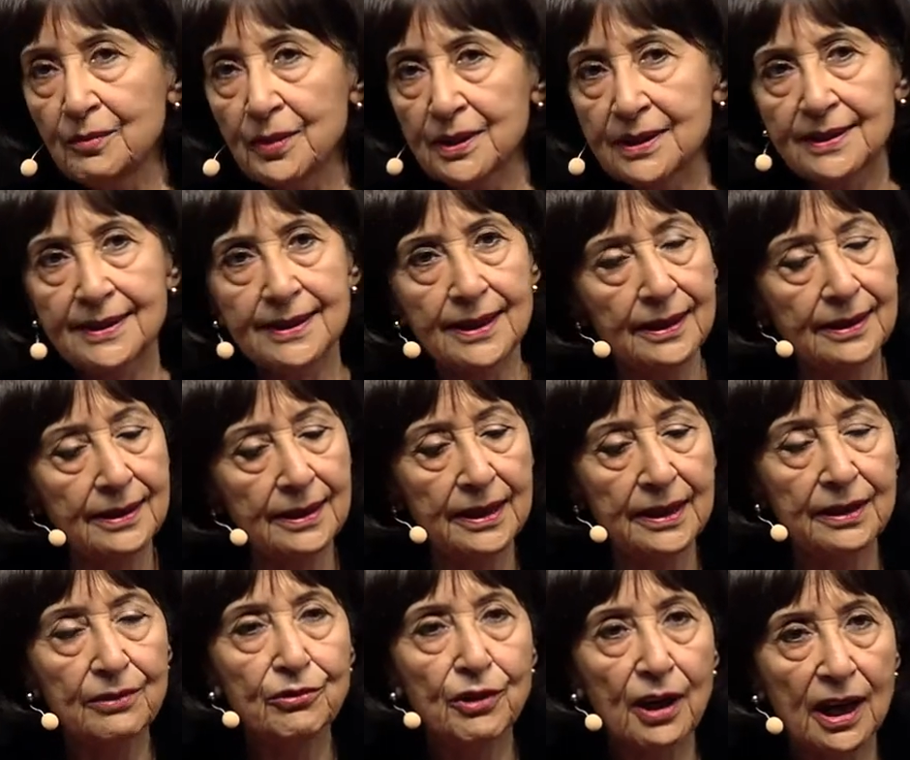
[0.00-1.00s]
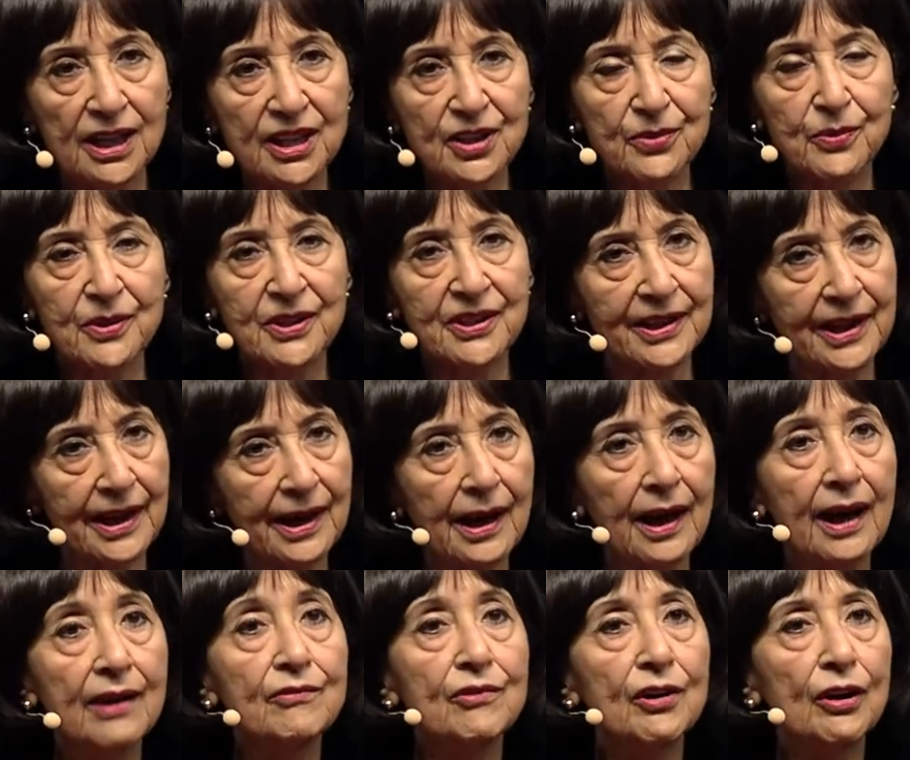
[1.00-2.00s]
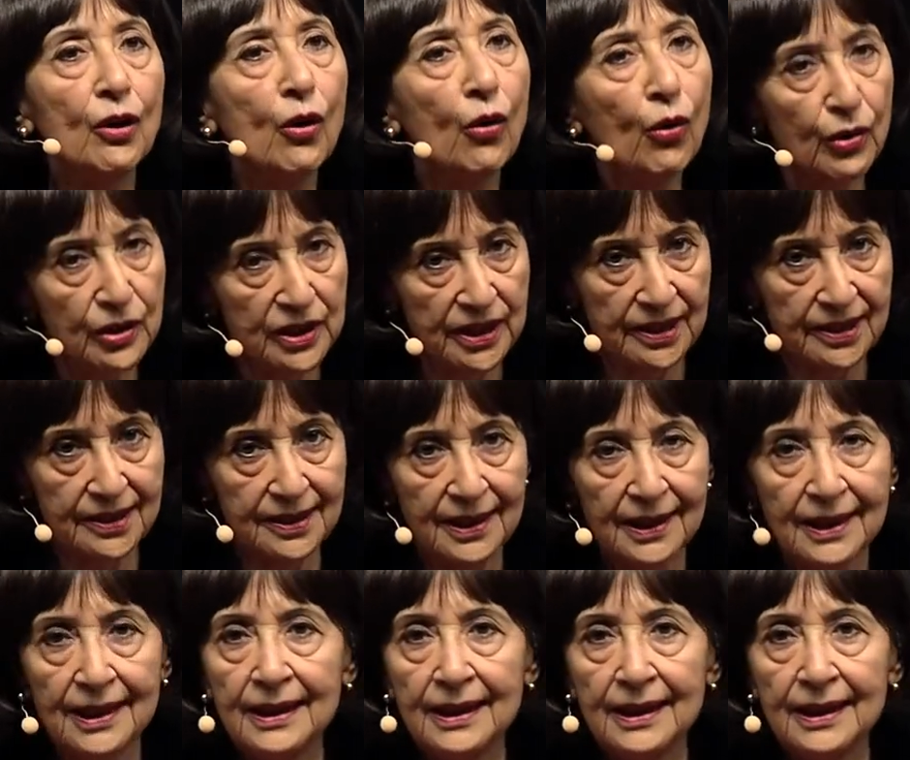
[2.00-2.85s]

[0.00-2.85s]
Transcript: but certainly rice was there and recorded